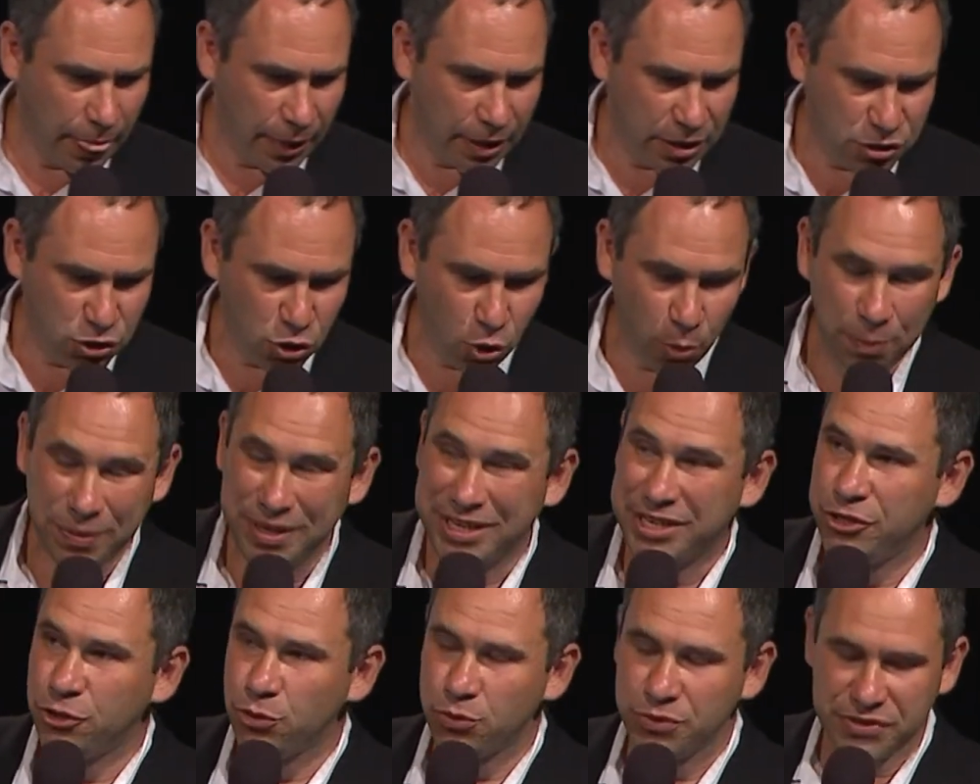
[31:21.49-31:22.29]
So
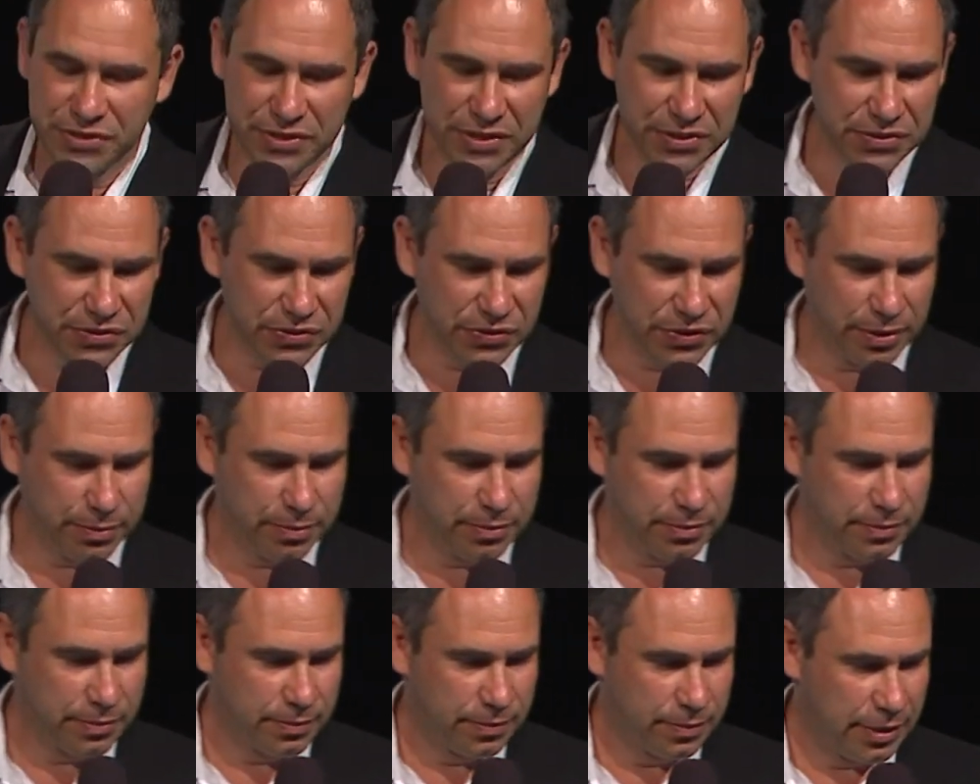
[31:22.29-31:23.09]
PQ
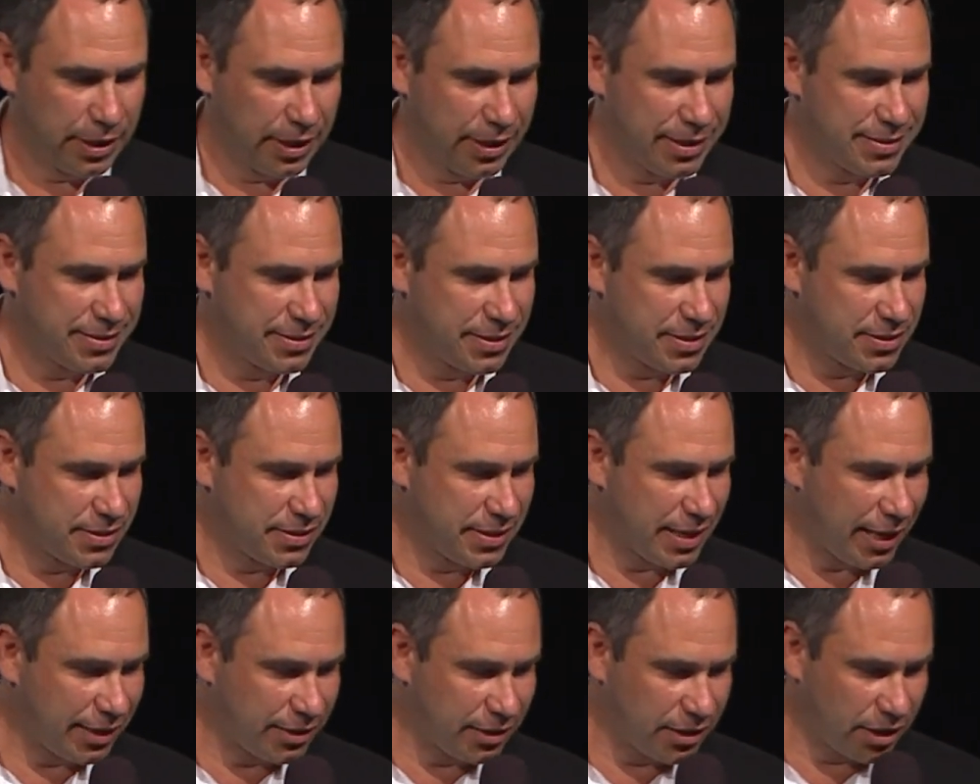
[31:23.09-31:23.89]
system in this
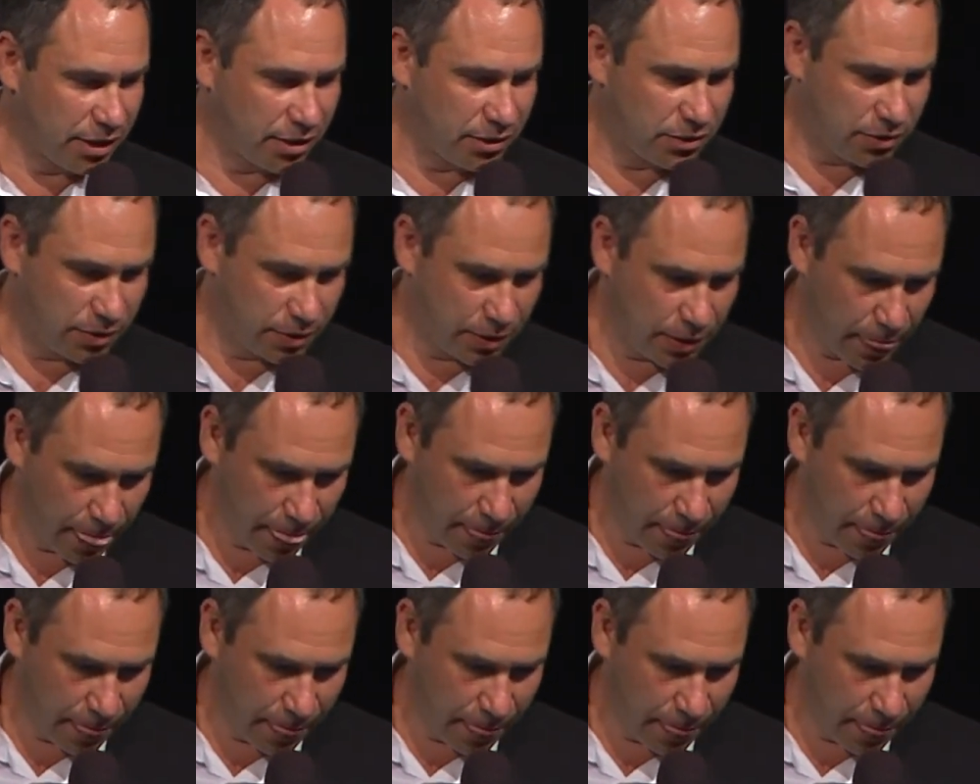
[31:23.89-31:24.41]
standard